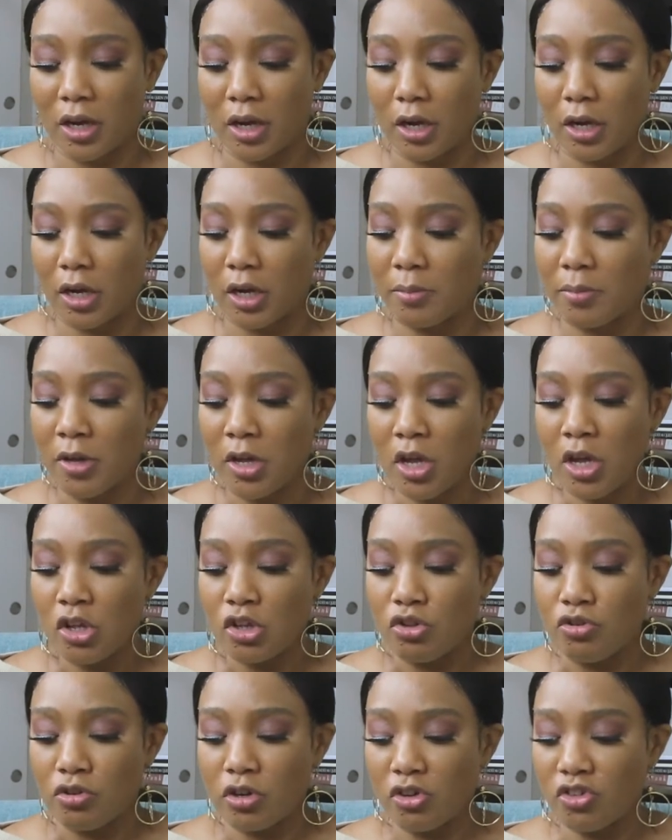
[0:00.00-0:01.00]
Um
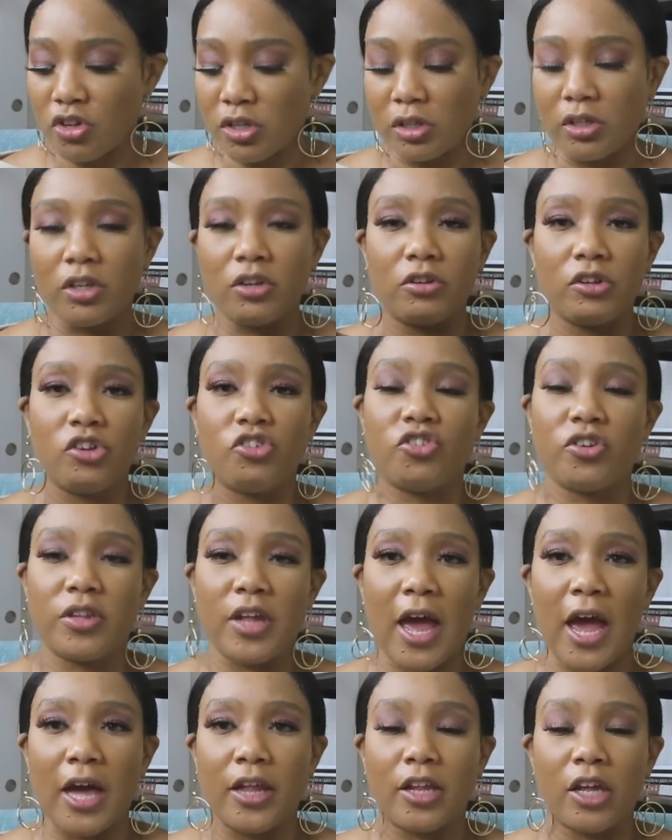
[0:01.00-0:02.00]
you could literally just
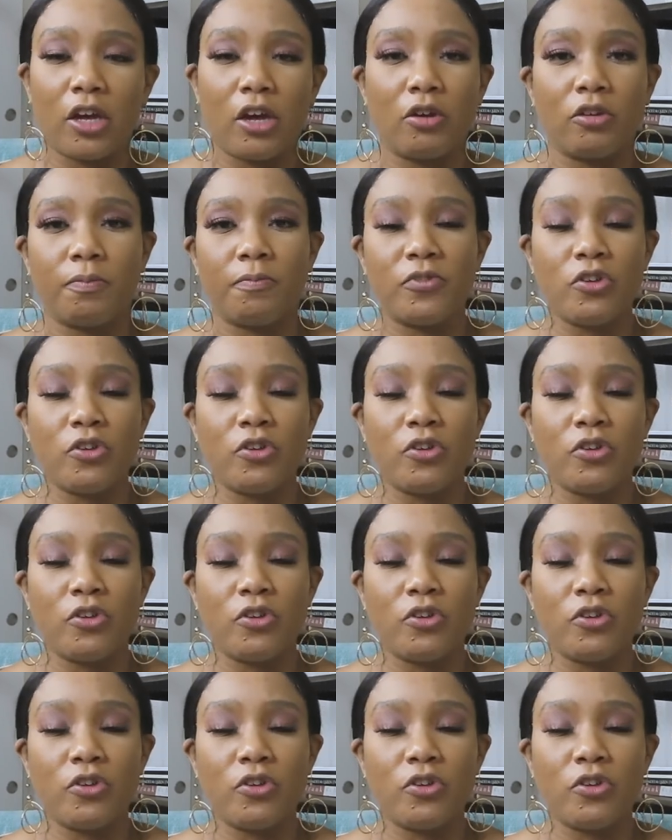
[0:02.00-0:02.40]
add like a